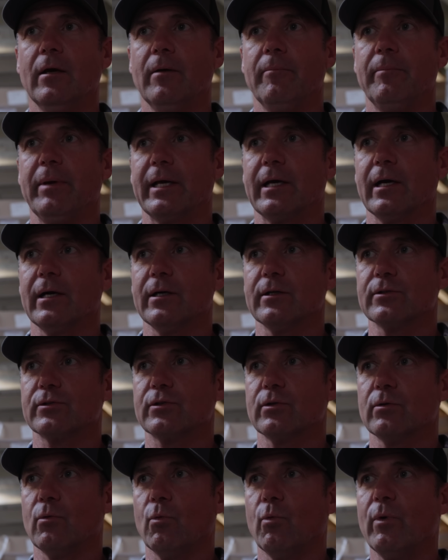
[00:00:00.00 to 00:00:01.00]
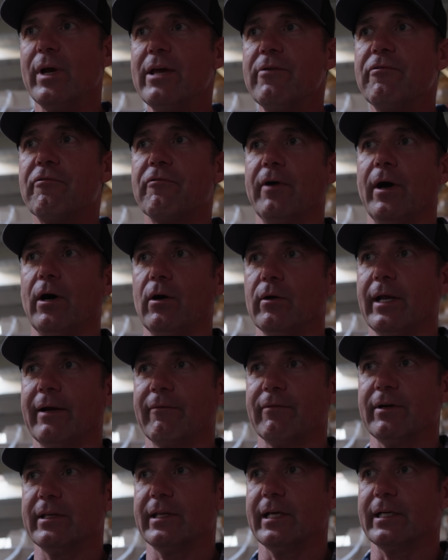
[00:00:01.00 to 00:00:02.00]
because we felt
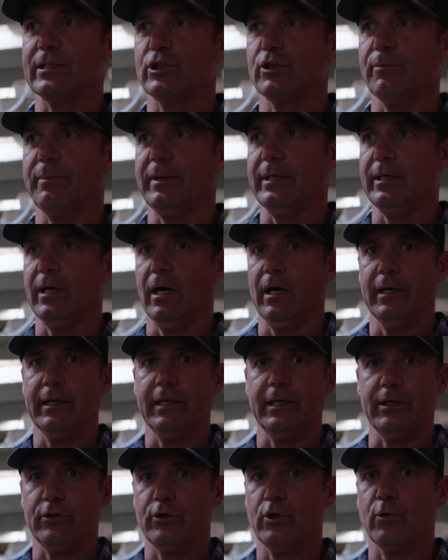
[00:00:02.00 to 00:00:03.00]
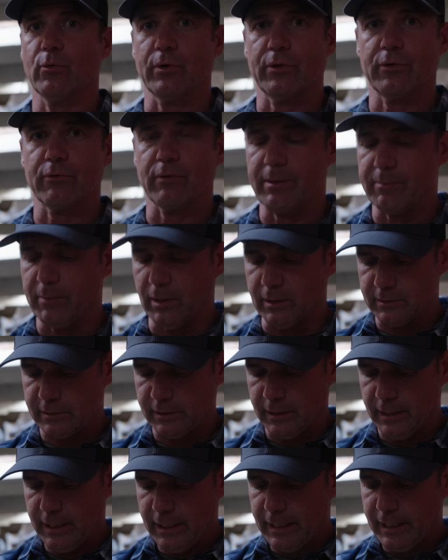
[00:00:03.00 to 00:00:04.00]
everything should be done in 2 or 3 months.
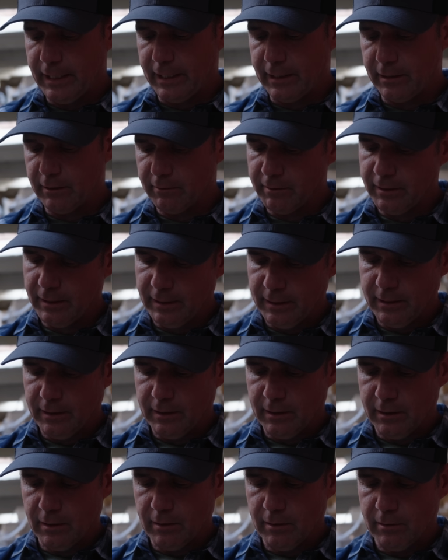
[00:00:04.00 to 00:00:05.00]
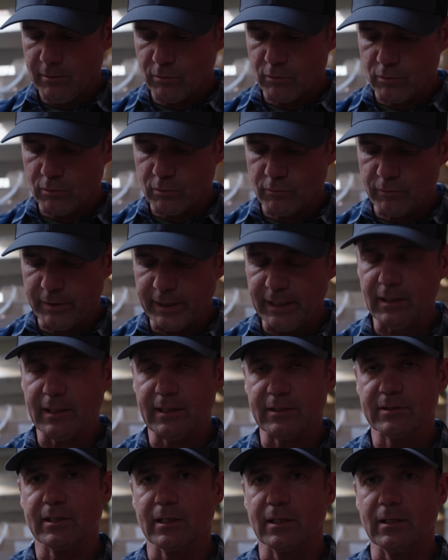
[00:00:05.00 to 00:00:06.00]
And
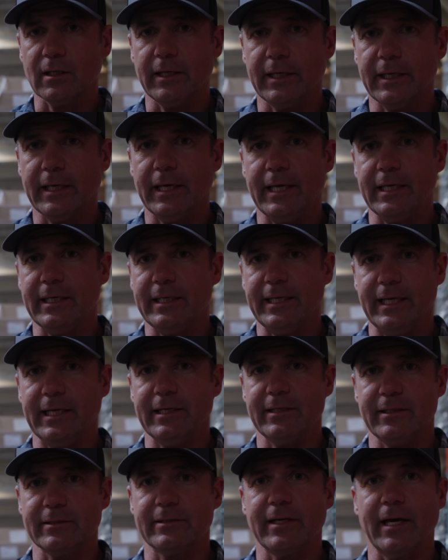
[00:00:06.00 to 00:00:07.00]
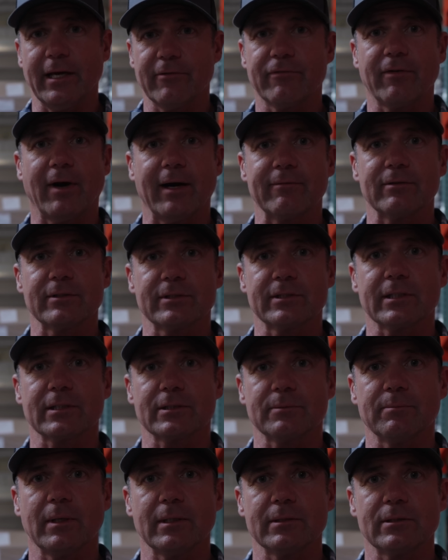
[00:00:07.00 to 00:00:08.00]
realistically, it needed to take 5 or
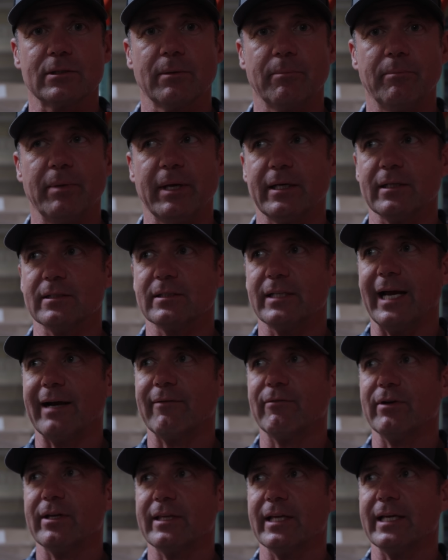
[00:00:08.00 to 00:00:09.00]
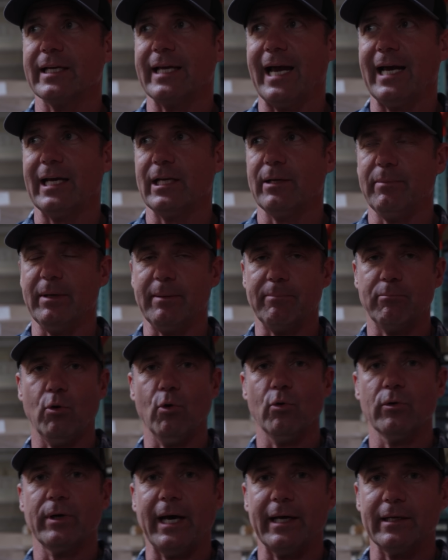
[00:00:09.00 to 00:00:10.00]
6 months because everything had to be
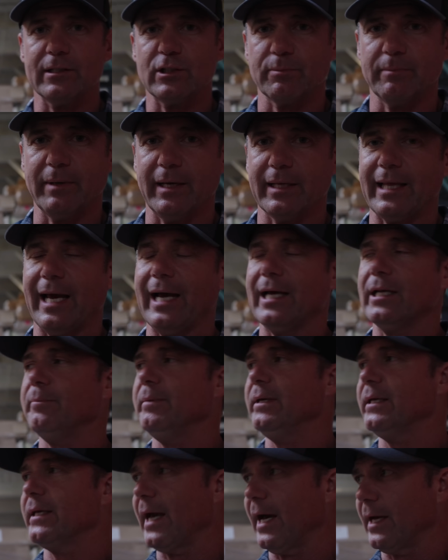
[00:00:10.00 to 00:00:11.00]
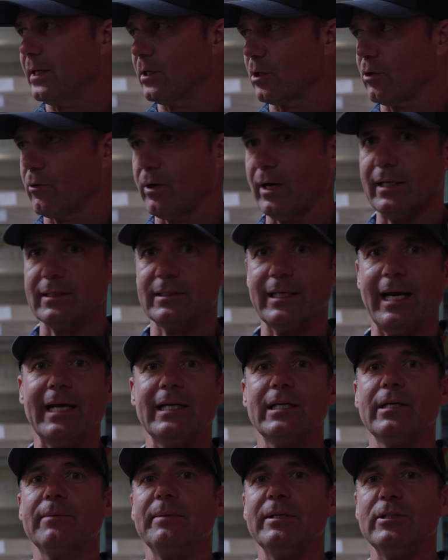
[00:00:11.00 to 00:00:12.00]
pulled out of Smith, had to be categorized,
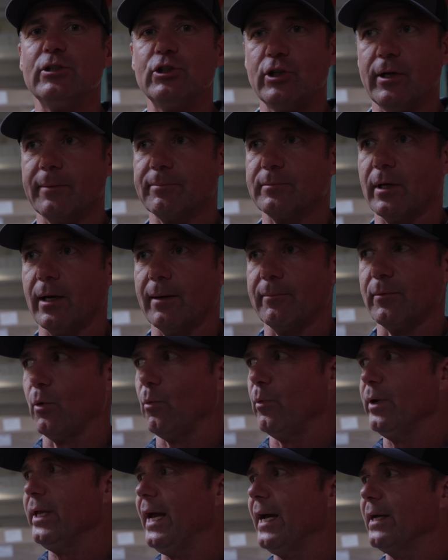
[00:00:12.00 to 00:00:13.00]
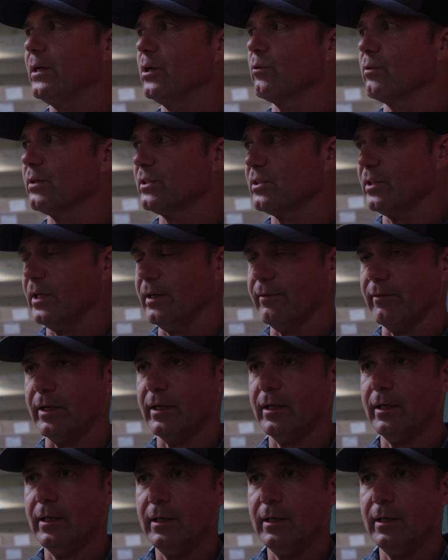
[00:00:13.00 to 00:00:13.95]
had to be shipped up, that we had to receive it.